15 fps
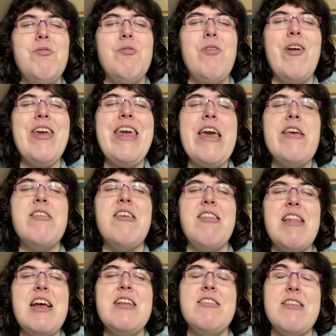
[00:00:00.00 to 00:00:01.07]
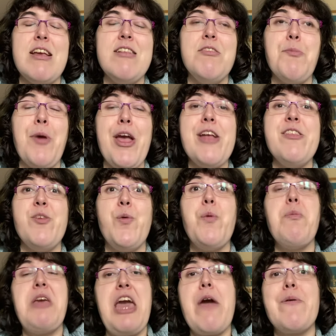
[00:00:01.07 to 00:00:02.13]
I guess in that sense, my answer
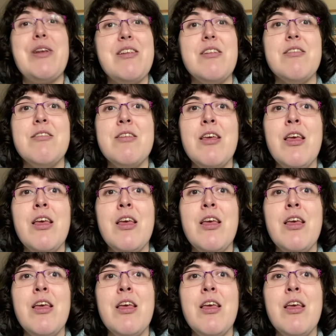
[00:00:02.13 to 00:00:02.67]
would be characters.